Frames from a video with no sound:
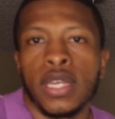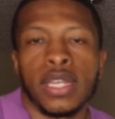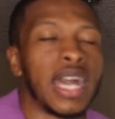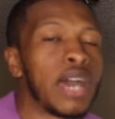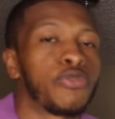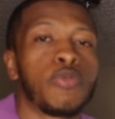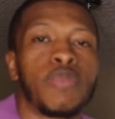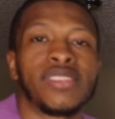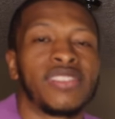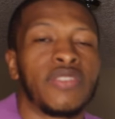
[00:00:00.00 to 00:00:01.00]
God forbid
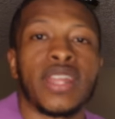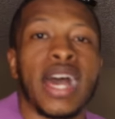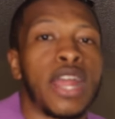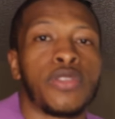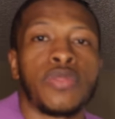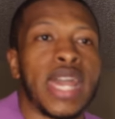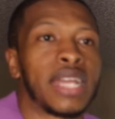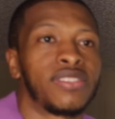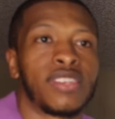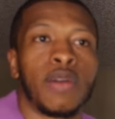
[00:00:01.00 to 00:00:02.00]
it's even higher than
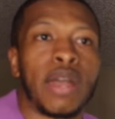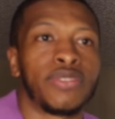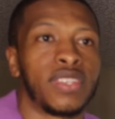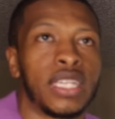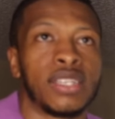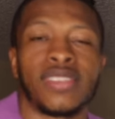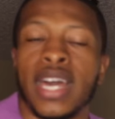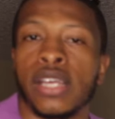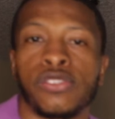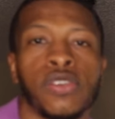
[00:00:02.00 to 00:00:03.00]
that. Some I've seen as
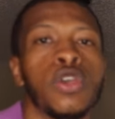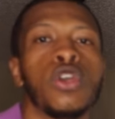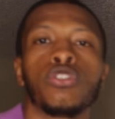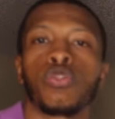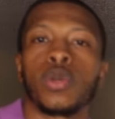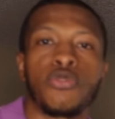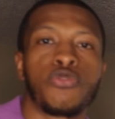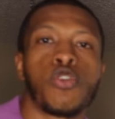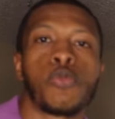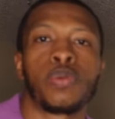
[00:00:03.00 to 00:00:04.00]
high as
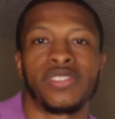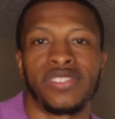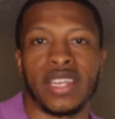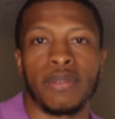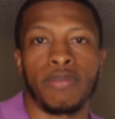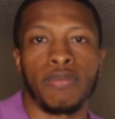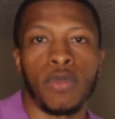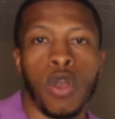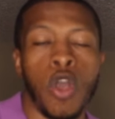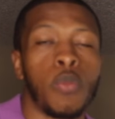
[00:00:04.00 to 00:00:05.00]
24%,
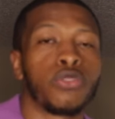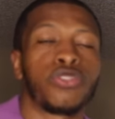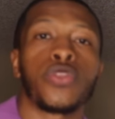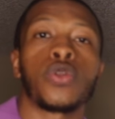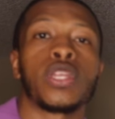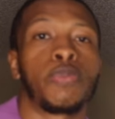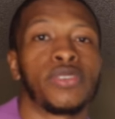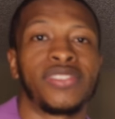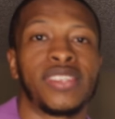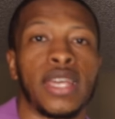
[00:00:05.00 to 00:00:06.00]
almost
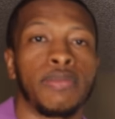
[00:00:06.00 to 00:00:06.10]
30%.